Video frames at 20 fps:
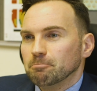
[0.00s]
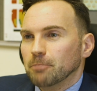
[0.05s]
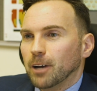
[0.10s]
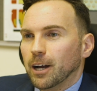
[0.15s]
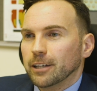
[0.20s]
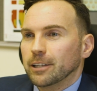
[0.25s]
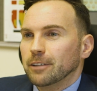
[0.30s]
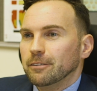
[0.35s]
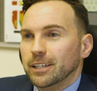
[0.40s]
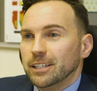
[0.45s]

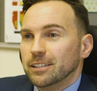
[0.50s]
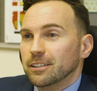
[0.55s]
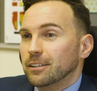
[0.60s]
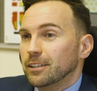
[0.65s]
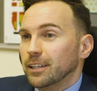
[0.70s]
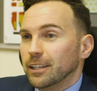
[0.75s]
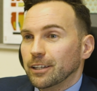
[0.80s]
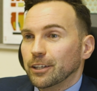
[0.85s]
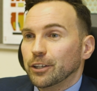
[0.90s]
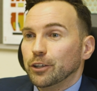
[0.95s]
I don't need to
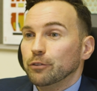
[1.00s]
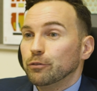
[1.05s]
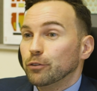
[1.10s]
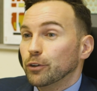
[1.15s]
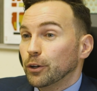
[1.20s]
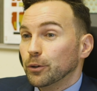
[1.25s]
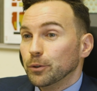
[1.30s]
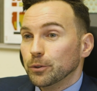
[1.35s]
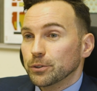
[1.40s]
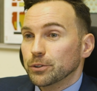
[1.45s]
think, you've
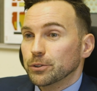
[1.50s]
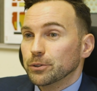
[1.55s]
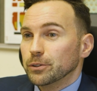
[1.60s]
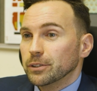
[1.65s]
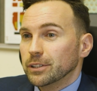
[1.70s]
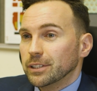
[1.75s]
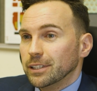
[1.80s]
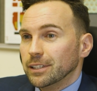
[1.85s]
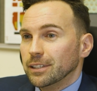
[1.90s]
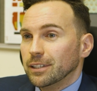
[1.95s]
got it all
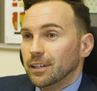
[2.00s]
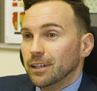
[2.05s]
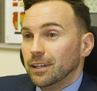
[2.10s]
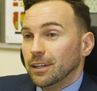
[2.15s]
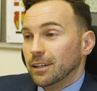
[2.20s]
sorted.